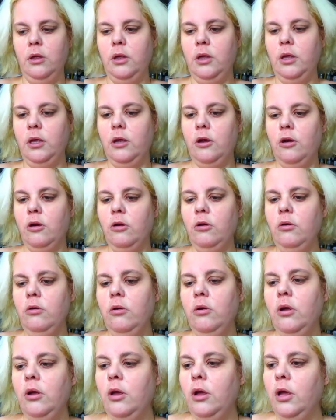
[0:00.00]
here.
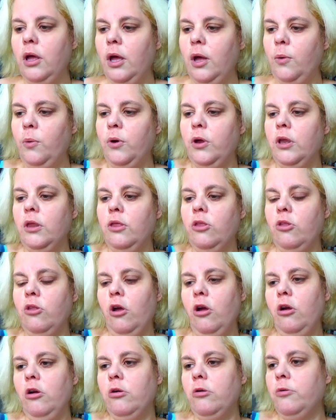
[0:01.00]
And we're going to
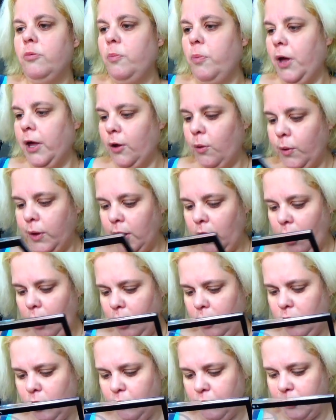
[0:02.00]
start by going
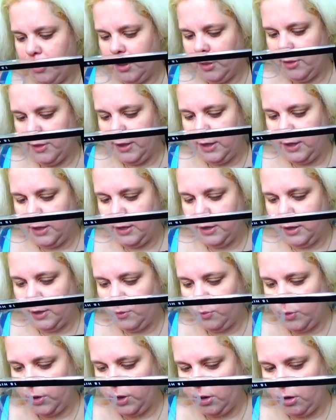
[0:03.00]
all over the lid,
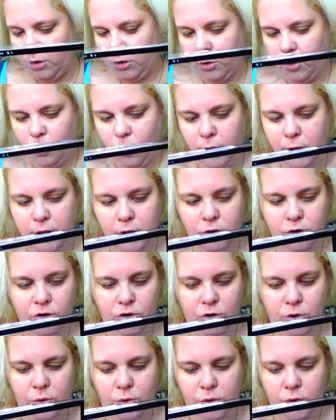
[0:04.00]
and we are going
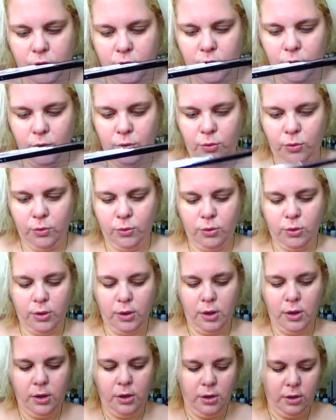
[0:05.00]
to use
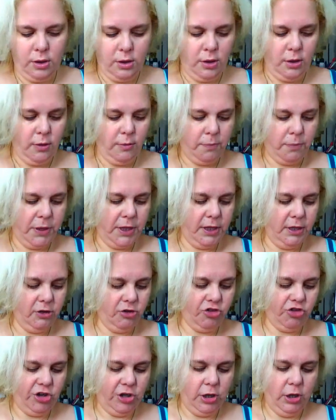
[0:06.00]

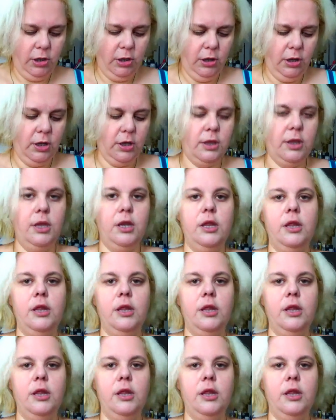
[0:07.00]
Peachy because it